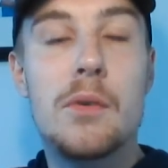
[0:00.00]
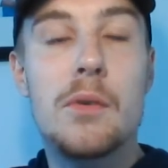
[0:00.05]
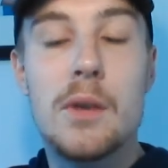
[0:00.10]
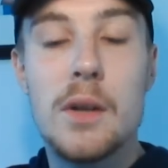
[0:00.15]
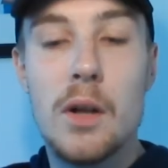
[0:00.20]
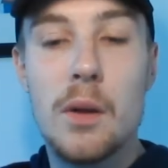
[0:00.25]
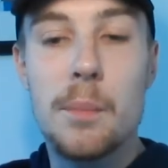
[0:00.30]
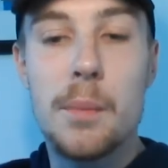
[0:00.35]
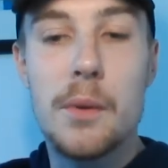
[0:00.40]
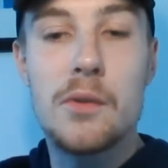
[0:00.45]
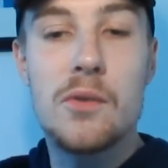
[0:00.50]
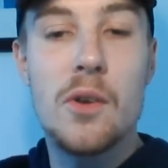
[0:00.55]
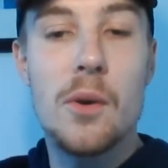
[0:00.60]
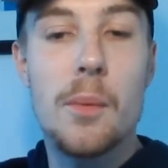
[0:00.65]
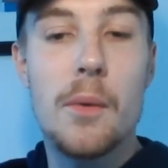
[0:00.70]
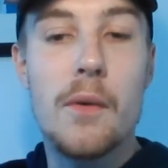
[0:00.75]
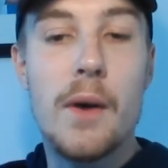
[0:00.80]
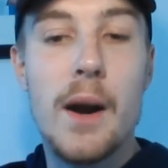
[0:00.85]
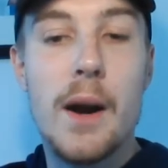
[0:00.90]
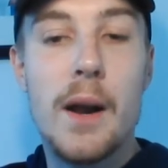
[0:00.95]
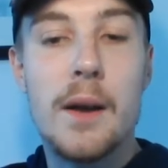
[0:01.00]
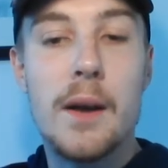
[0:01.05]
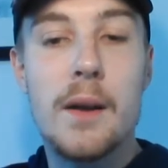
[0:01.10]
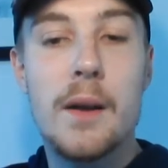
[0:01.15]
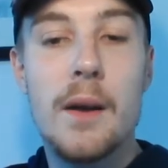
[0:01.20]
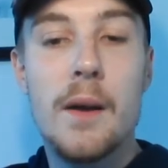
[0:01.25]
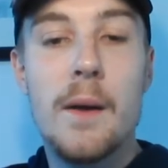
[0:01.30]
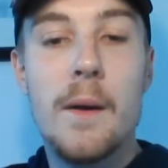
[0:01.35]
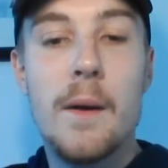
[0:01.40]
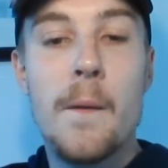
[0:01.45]
She's a little bit too
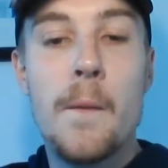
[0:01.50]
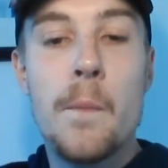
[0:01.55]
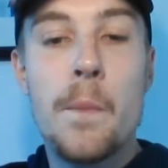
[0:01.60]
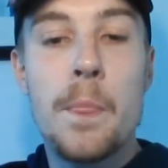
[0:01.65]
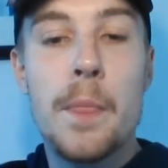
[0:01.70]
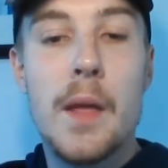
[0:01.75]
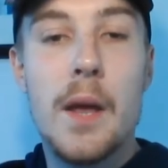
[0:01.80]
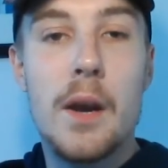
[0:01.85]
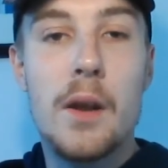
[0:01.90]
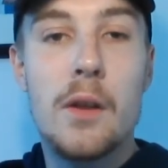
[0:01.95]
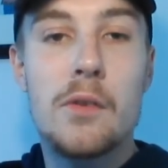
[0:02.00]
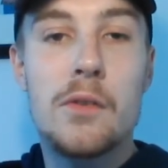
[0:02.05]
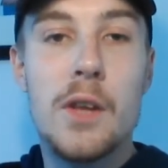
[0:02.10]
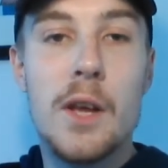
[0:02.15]
erratic, and it